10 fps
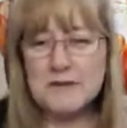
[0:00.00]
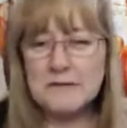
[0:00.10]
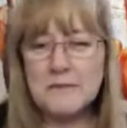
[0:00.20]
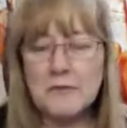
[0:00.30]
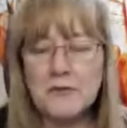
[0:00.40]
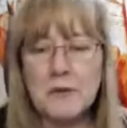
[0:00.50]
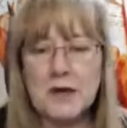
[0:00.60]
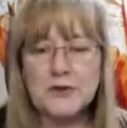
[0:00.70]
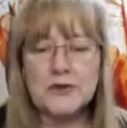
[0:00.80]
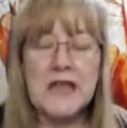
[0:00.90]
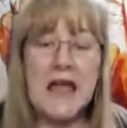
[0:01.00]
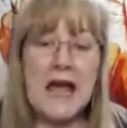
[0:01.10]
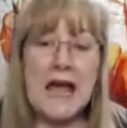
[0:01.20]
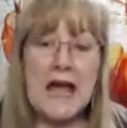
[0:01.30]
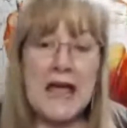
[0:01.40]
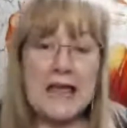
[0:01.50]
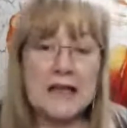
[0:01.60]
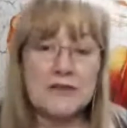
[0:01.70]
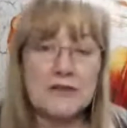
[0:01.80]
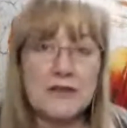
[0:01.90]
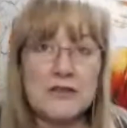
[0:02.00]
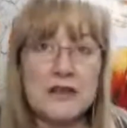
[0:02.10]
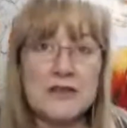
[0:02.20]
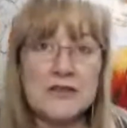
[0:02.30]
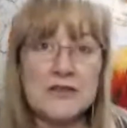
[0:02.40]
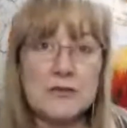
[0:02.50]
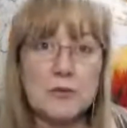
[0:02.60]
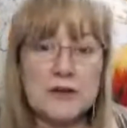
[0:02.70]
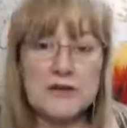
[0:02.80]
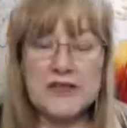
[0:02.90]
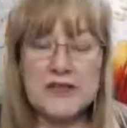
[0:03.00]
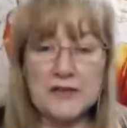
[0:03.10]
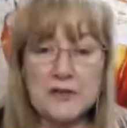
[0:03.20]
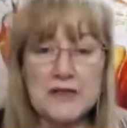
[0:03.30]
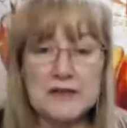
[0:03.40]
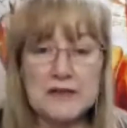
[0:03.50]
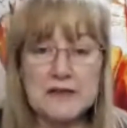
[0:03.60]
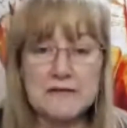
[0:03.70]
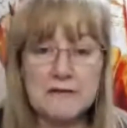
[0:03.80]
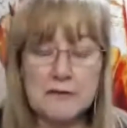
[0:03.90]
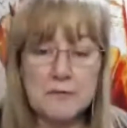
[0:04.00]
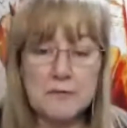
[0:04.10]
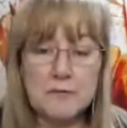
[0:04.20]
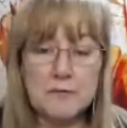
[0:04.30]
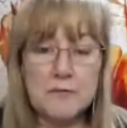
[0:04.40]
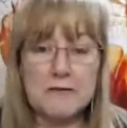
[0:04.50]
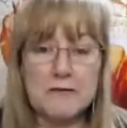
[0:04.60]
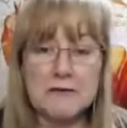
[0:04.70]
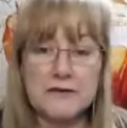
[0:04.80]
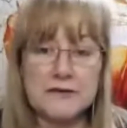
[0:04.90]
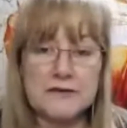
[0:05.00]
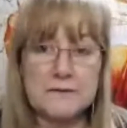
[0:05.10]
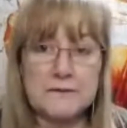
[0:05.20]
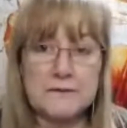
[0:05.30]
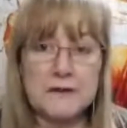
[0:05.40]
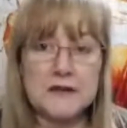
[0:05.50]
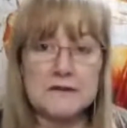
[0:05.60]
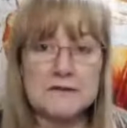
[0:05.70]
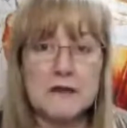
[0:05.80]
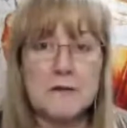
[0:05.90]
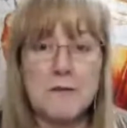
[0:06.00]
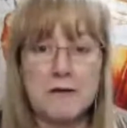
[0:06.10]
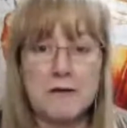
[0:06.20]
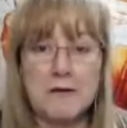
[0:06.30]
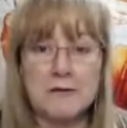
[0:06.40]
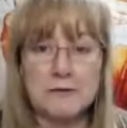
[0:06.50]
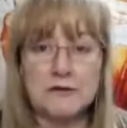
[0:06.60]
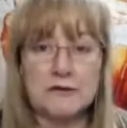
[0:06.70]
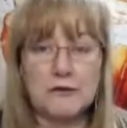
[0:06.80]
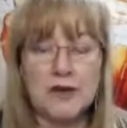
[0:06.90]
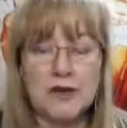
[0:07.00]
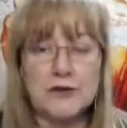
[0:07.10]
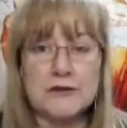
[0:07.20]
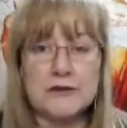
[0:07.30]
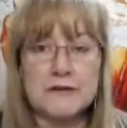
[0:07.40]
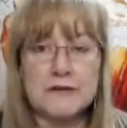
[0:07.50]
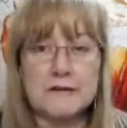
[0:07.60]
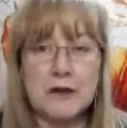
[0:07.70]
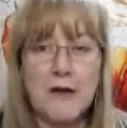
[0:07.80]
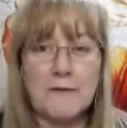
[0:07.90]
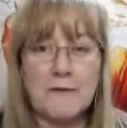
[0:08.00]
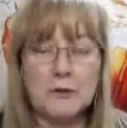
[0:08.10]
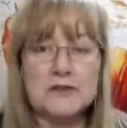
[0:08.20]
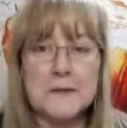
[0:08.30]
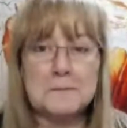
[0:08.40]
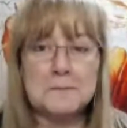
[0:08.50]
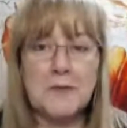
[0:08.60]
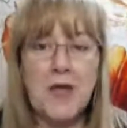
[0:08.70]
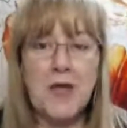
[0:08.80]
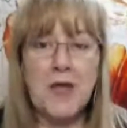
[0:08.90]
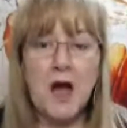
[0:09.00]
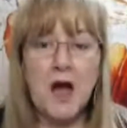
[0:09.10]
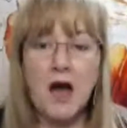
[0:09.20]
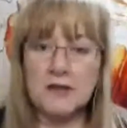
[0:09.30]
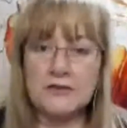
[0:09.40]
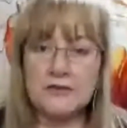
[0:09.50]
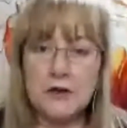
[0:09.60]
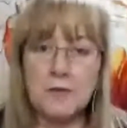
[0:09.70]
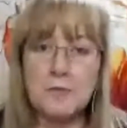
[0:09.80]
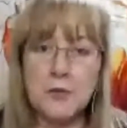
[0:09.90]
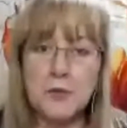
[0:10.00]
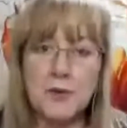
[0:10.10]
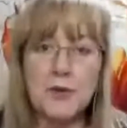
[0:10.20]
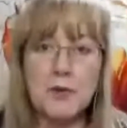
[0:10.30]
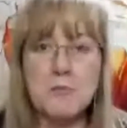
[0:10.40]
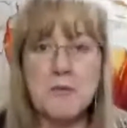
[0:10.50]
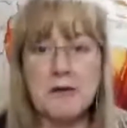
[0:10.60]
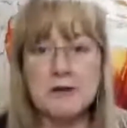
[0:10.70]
bits of information, and one of the other things is the marriage certificates, marriage registrations. So have a look at them. I like to go birth,